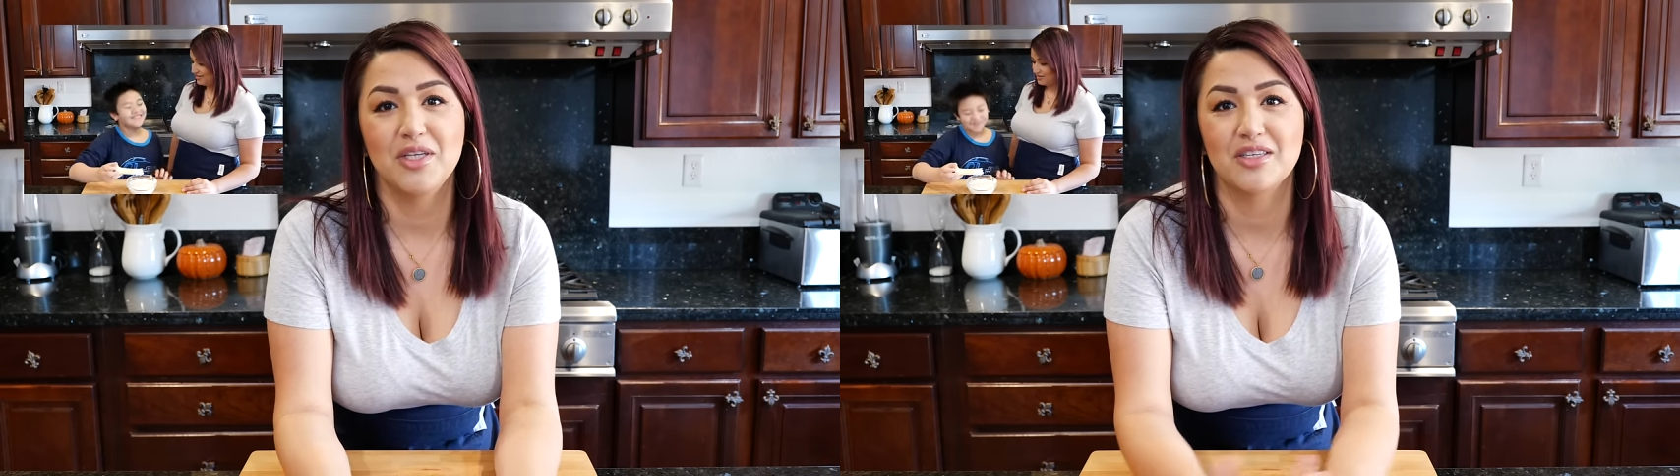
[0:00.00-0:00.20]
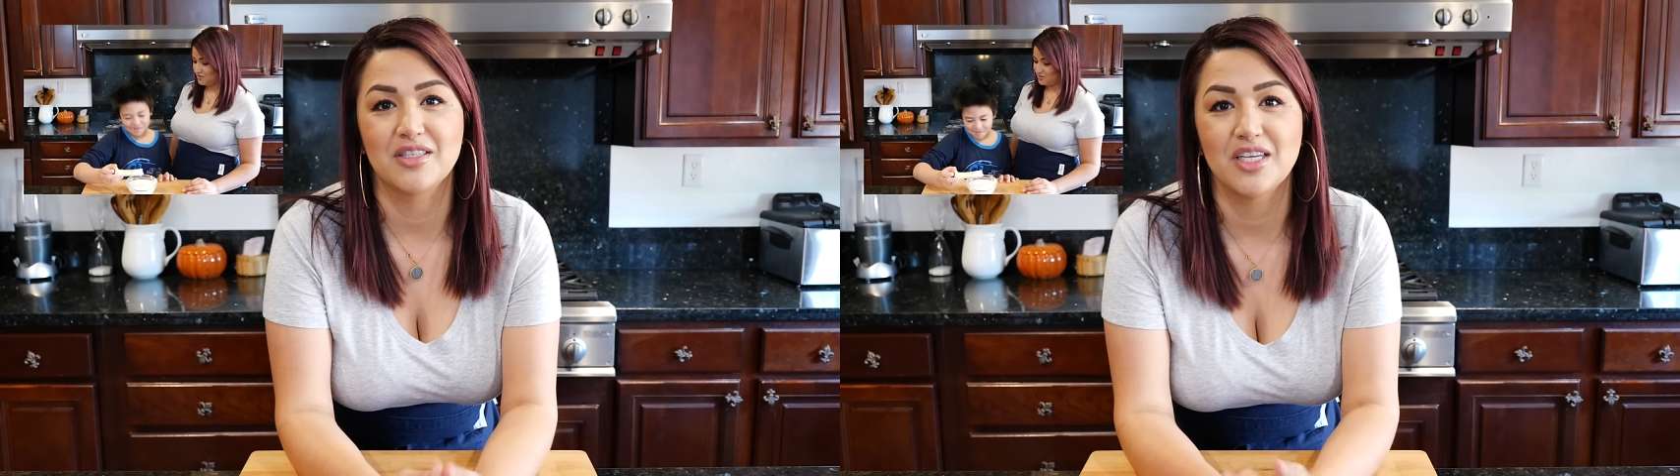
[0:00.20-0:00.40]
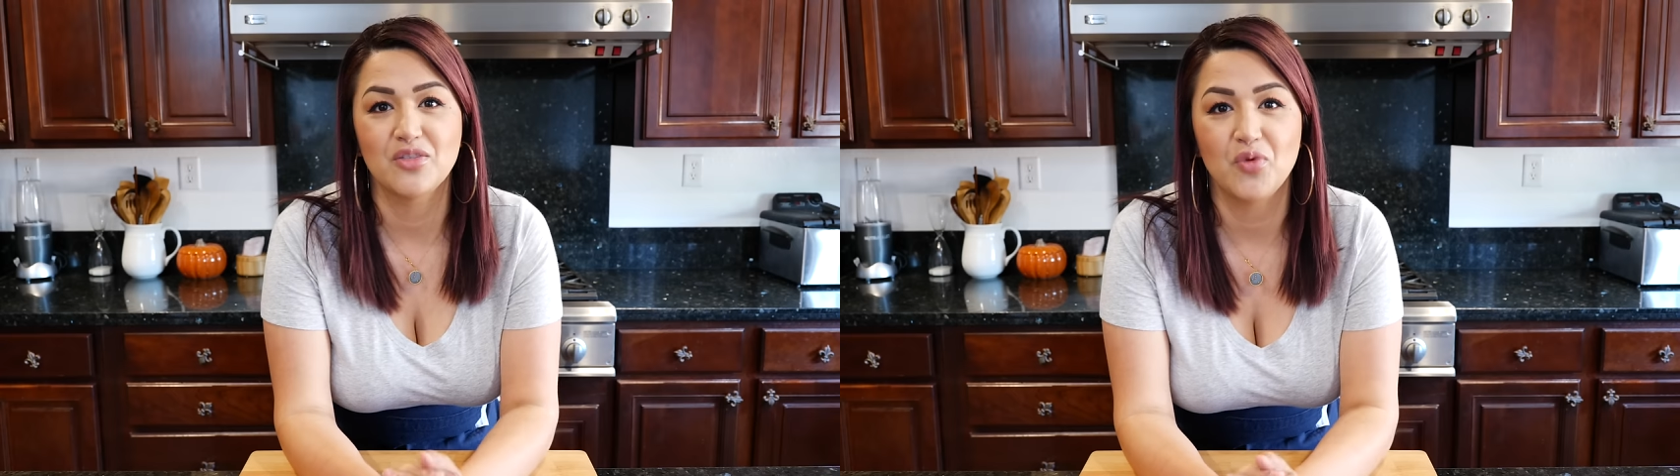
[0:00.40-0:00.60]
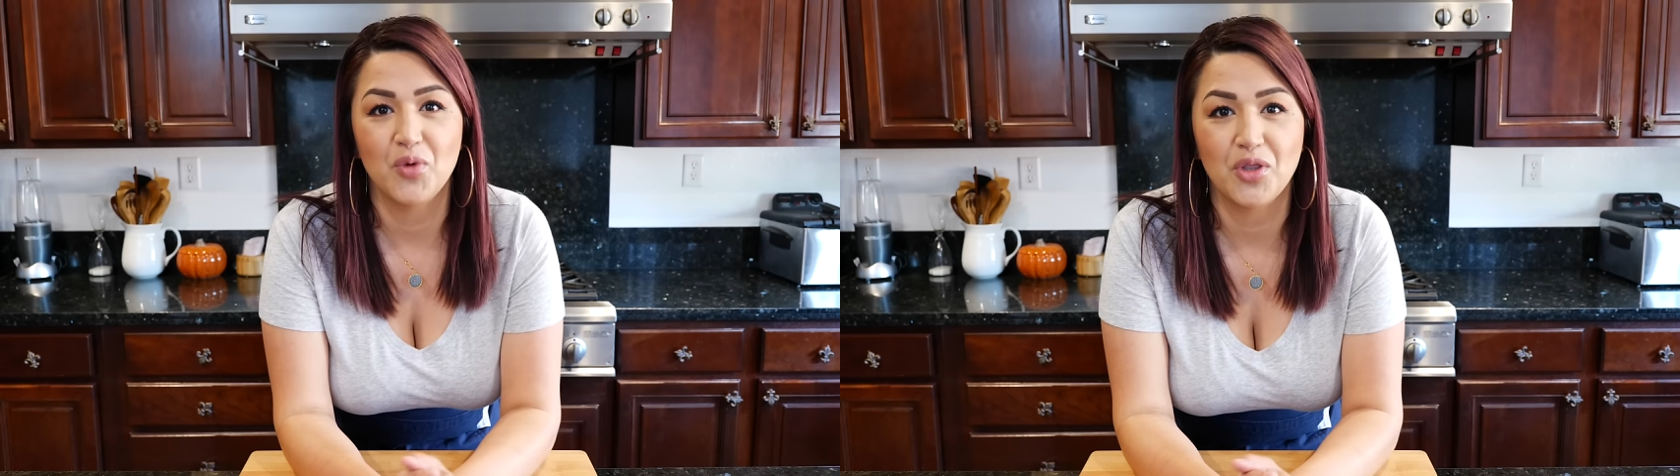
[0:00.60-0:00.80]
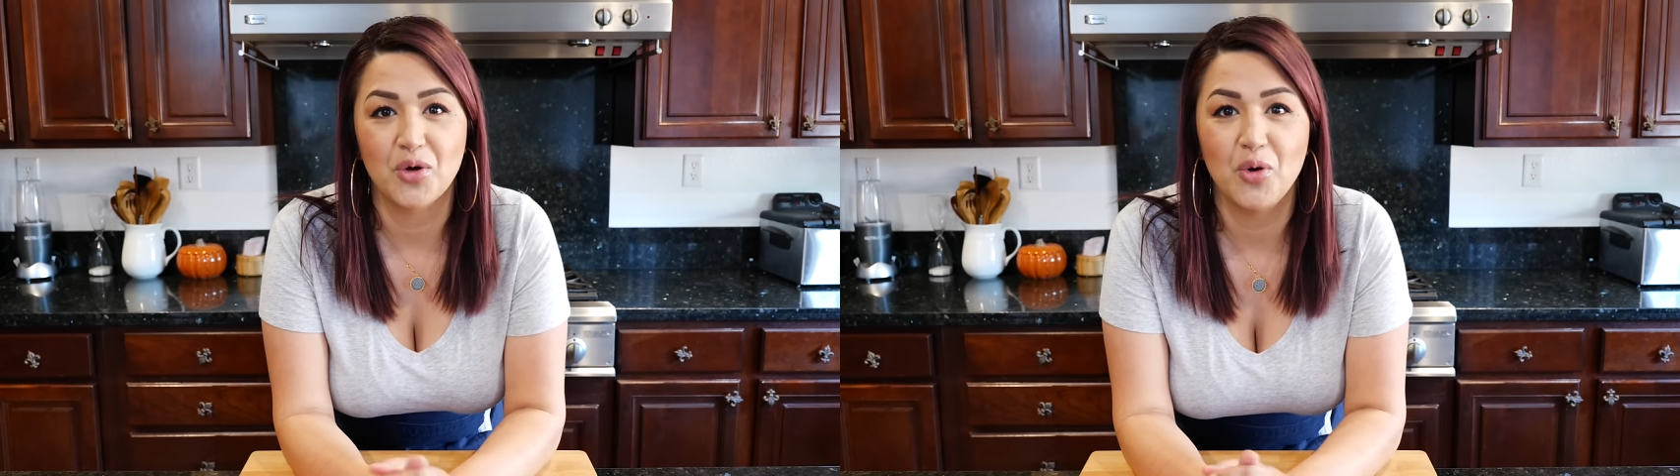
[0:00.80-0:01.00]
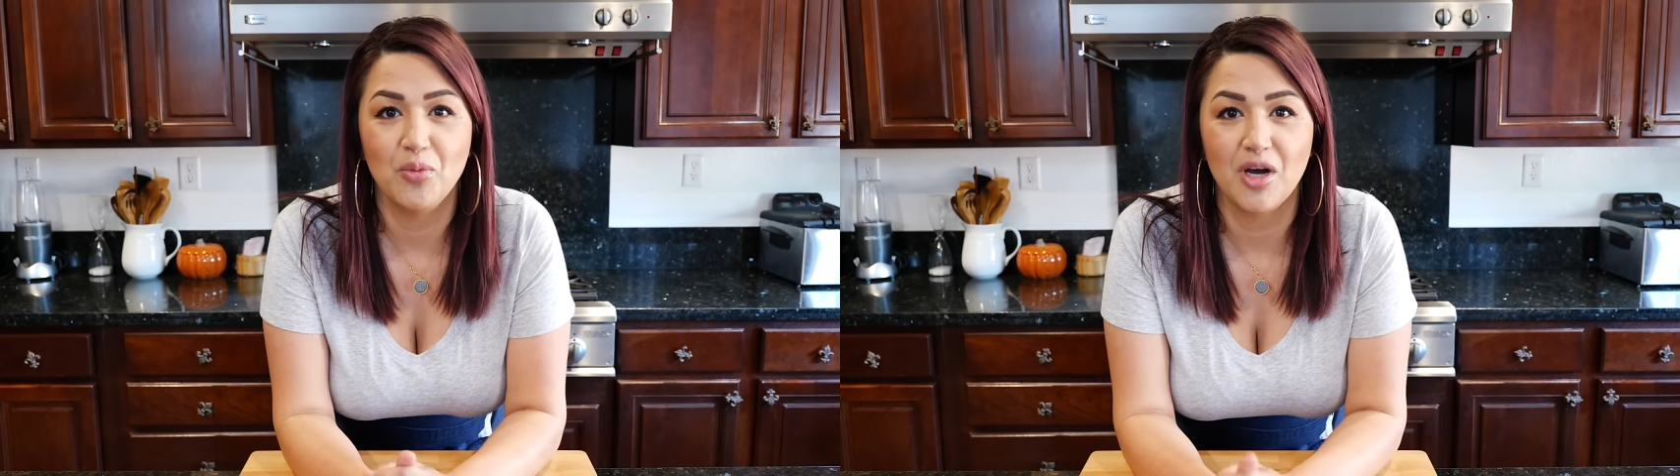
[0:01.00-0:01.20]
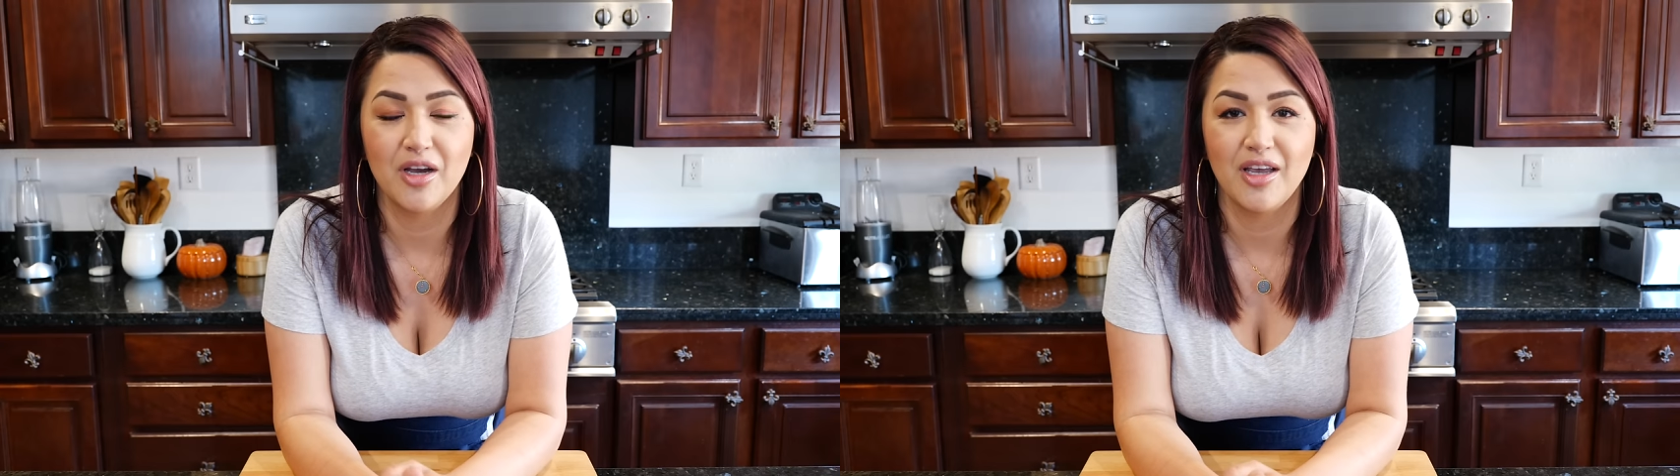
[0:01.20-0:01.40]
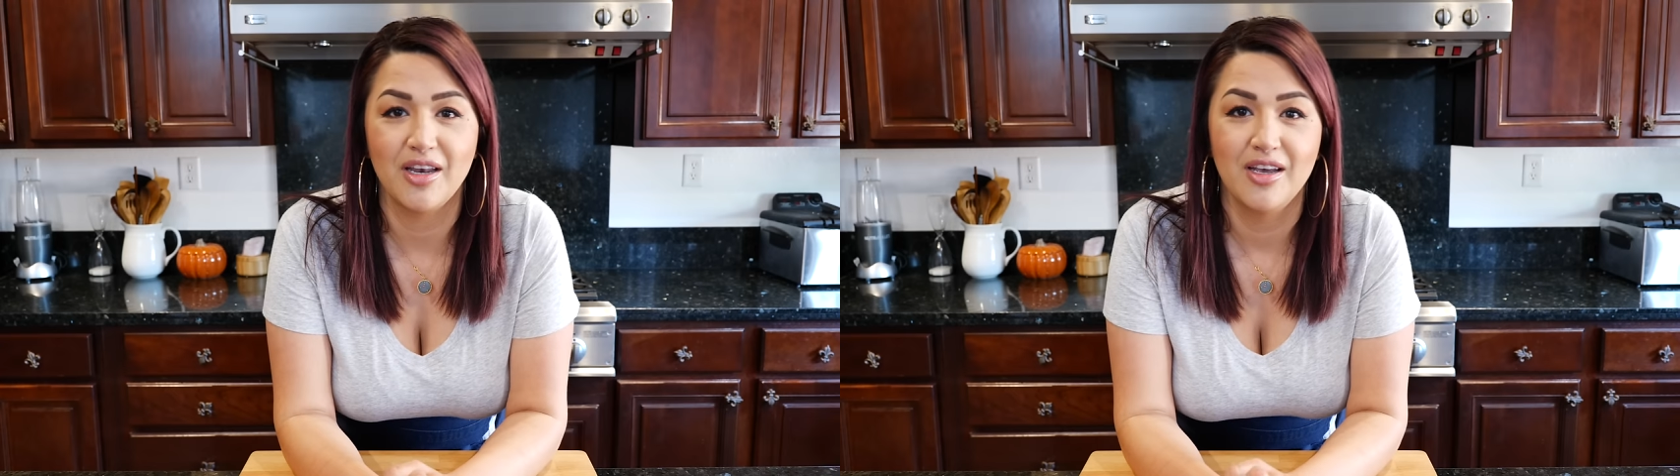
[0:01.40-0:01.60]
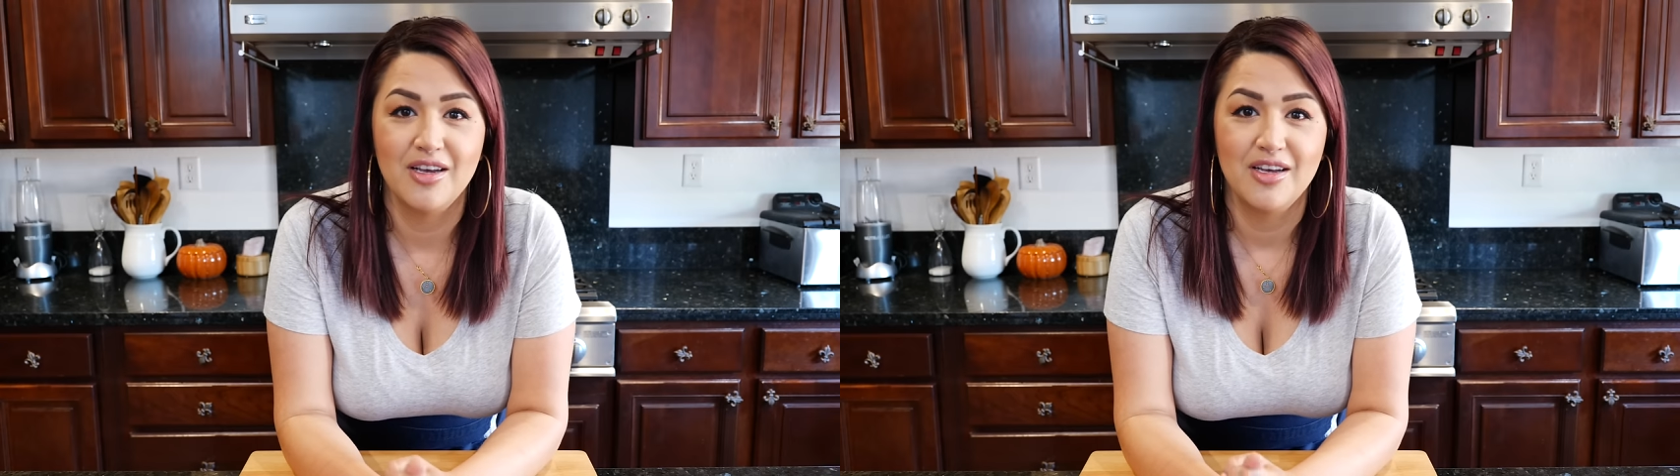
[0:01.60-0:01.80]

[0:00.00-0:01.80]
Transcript: successful with your home cooking.